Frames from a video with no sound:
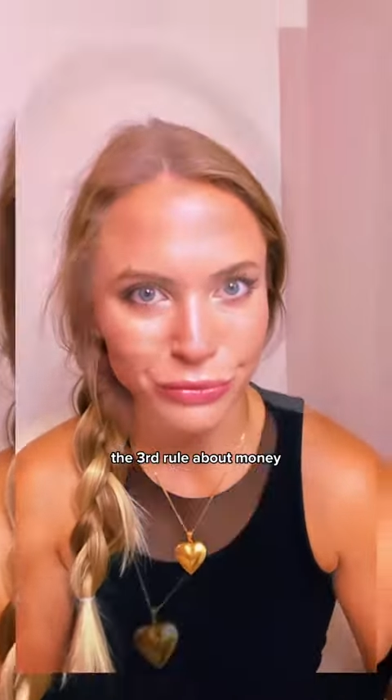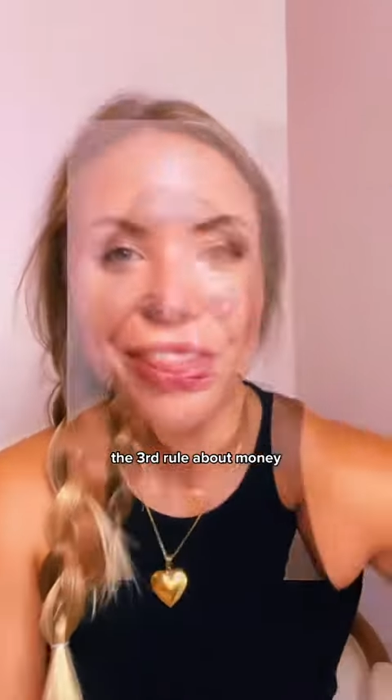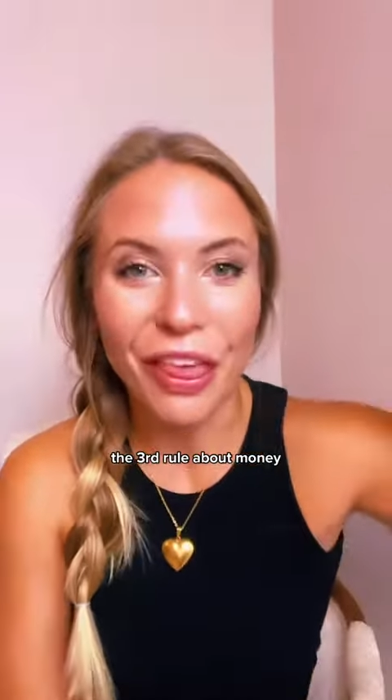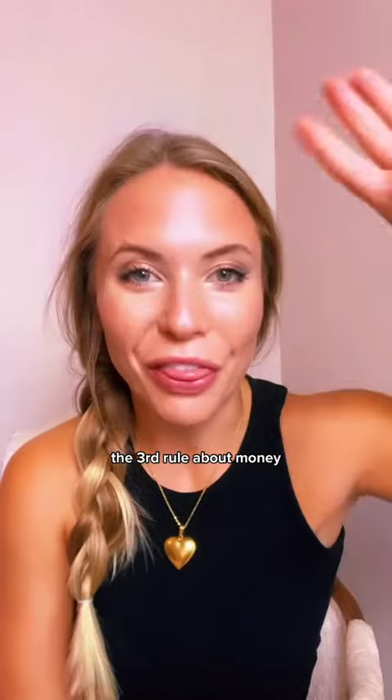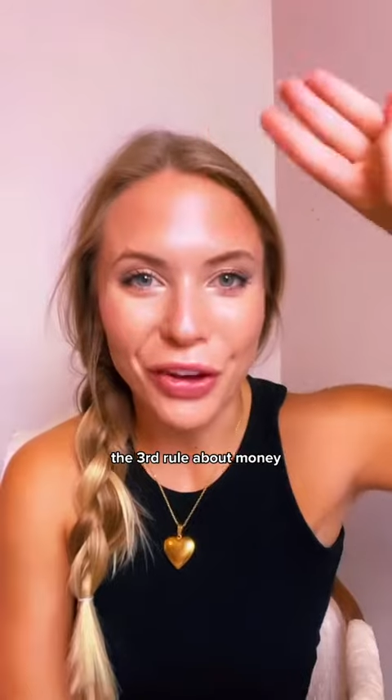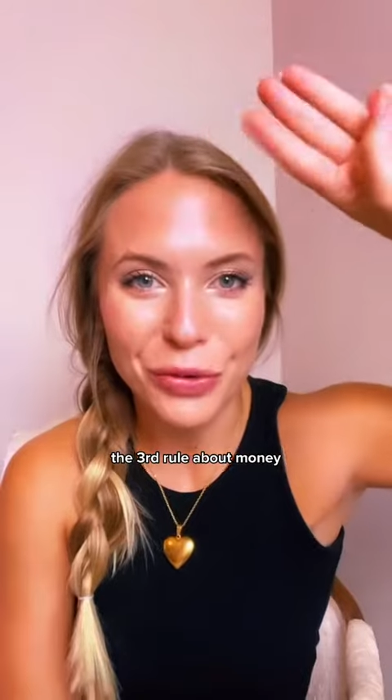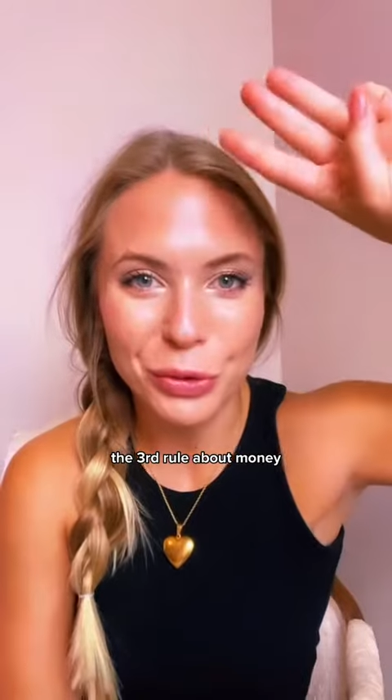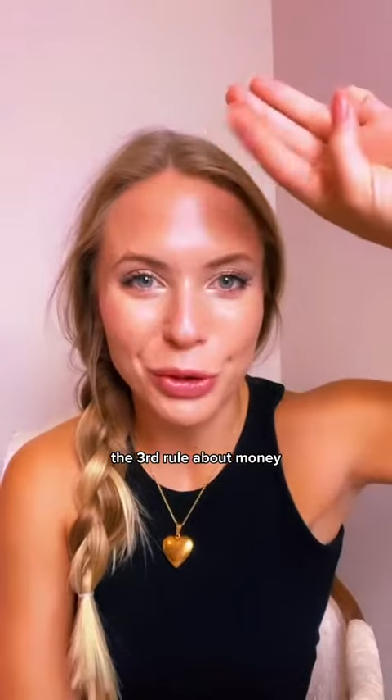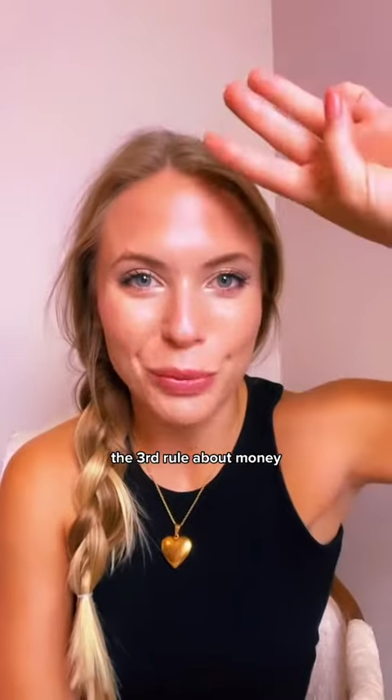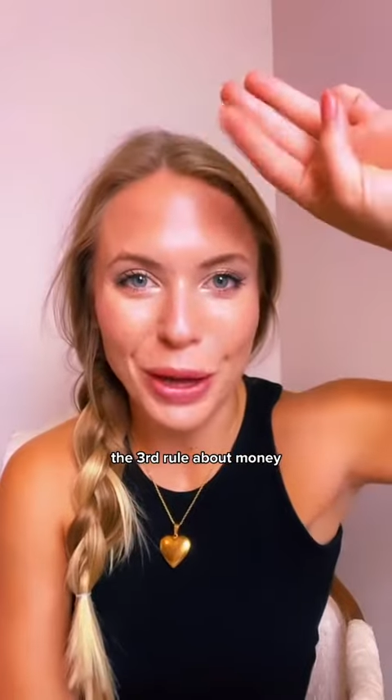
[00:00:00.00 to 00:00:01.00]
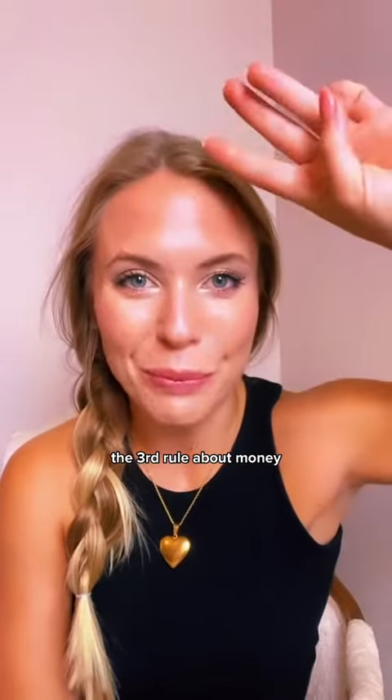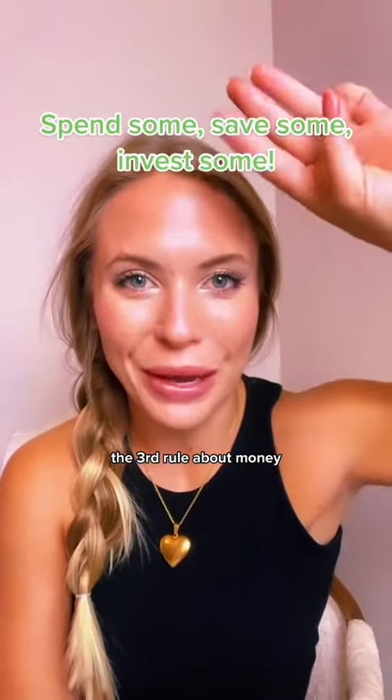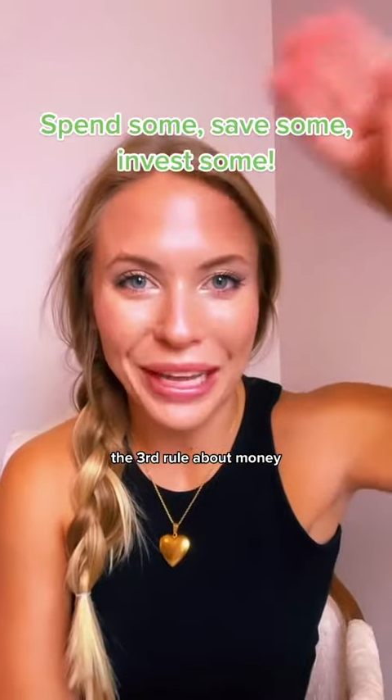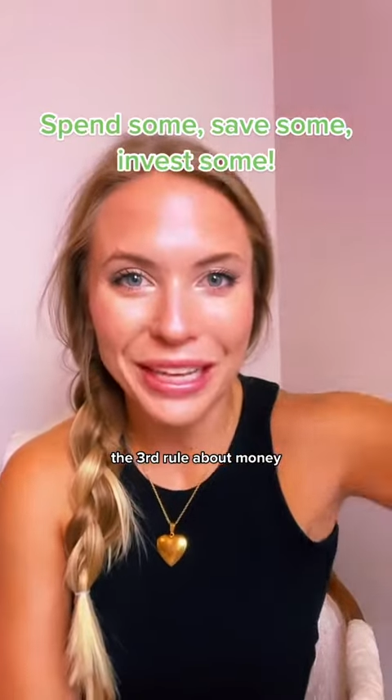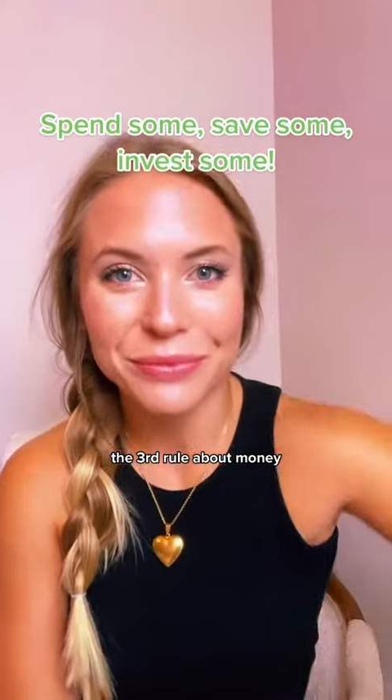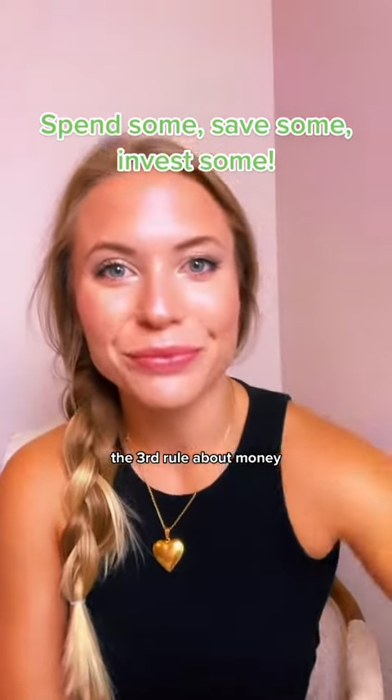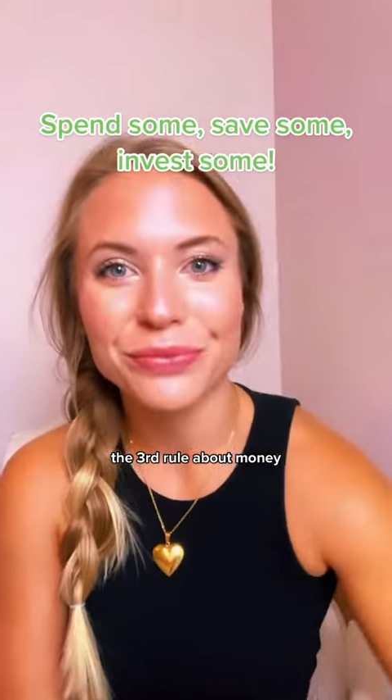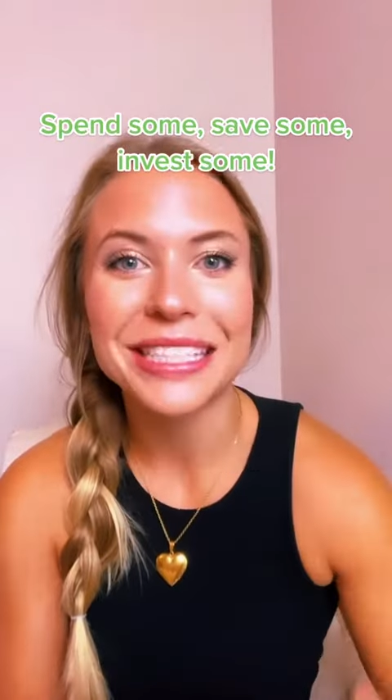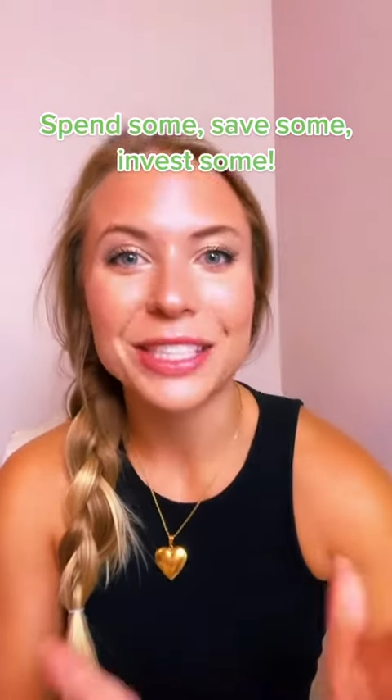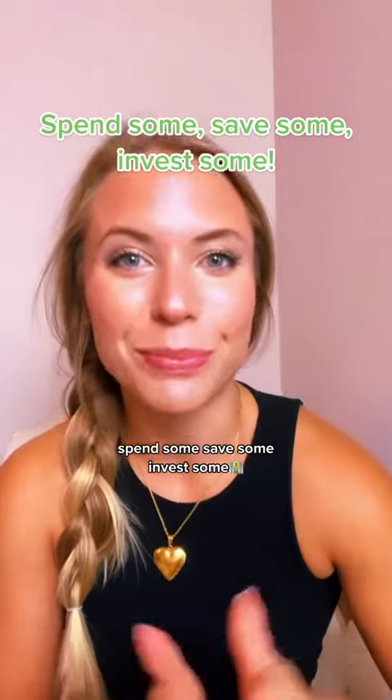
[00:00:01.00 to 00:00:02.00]
The third rule about money:
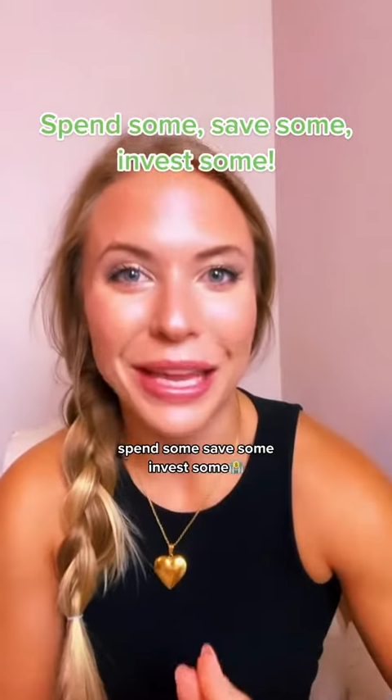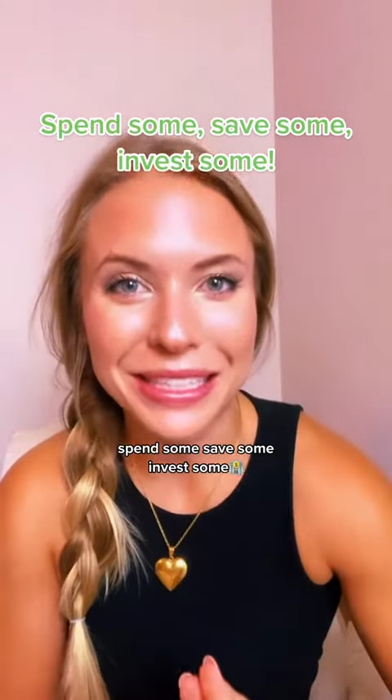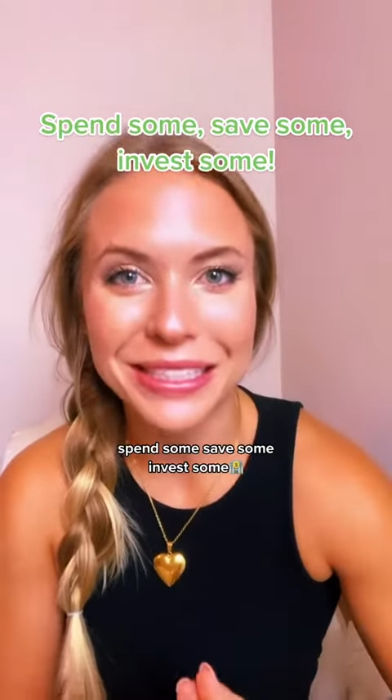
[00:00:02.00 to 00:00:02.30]
spend